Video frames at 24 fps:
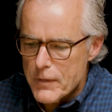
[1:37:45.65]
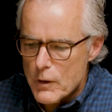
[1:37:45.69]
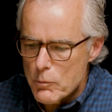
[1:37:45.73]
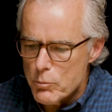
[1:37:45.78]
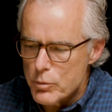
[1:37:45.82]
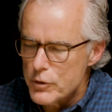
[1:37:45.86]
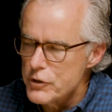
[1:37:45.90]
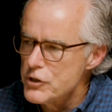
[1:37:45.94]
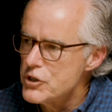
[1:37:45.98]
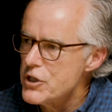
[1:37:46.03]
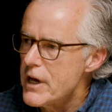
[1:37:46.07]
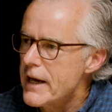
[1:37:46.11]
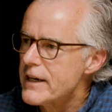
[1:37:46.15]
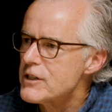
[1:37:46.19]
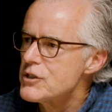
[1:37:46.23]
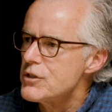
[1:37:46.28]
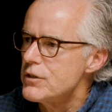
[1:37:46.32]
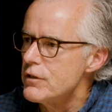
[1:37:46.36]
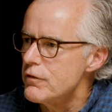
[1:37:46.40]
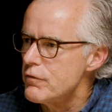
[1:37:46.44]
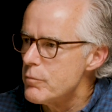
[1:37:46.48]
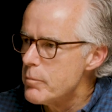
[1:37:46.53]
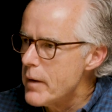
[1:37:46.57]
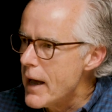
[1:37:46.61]

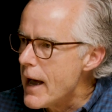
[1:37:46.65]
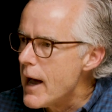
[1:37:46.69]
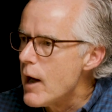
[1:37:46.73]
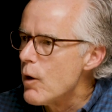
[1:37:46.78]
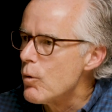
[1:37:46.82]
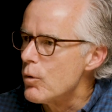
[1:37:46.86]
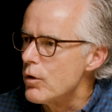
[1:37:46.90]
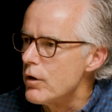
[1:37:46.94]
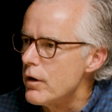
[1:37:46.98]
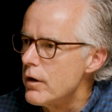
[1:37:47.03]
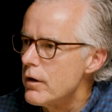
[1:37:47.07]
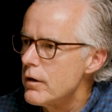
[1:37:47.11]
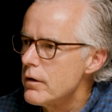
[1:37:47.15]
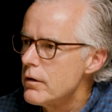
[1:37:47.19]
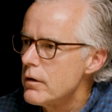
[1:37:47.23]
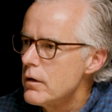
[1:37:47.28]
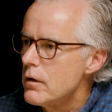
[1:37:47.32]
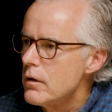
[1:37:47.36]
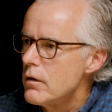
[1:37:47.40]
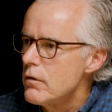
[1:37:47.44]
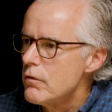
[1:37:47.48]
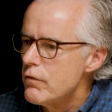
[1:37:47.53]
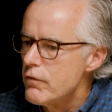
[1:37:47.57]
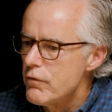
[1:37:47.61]
projection of power
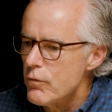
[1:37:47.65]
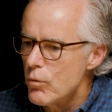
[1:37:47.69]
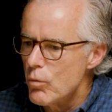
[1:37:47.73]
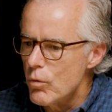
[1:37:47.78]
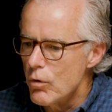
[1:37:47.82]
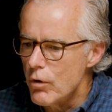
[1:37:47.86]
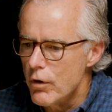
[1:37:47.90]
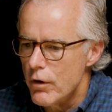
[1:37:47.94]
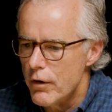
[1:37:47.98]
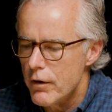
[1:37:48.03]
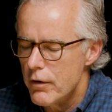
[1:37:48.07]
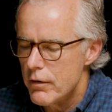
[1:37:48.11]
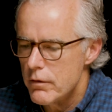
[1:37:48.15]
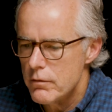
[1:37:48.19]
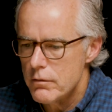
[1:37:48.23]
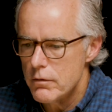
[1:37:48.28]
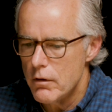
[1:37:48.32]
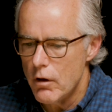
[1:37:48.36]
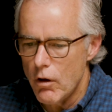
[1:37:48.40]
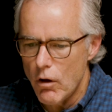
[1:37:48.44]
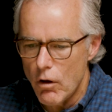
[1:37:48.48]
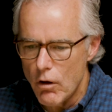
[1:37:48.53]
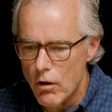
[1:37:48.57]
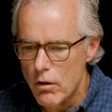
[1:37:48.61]
for
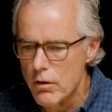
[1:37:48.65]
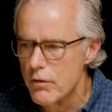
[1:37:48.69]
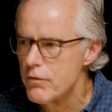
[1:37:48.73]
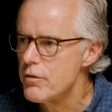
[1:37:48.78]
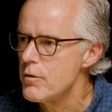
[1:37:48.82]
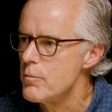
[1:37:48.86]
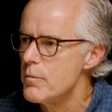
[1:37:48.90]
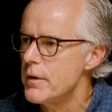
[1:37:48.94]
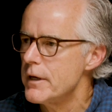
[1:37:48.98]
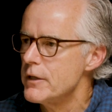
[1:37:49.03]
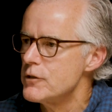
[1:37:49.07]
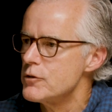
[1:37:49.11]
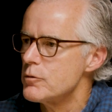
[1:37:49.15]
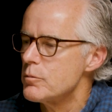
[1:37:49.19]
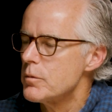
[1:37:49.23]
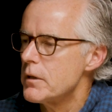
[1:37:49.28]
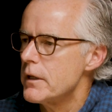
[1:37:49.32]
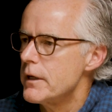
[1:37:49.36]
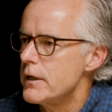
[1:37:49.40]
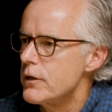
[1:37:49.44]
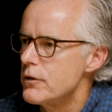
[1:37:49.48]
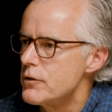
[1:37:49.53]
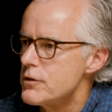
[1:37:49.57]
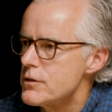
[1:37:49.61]
all of the major
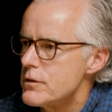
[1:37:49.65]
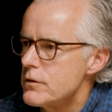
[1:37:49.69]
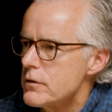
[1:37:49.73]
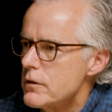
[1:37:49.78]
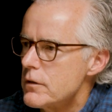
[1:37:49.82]
players in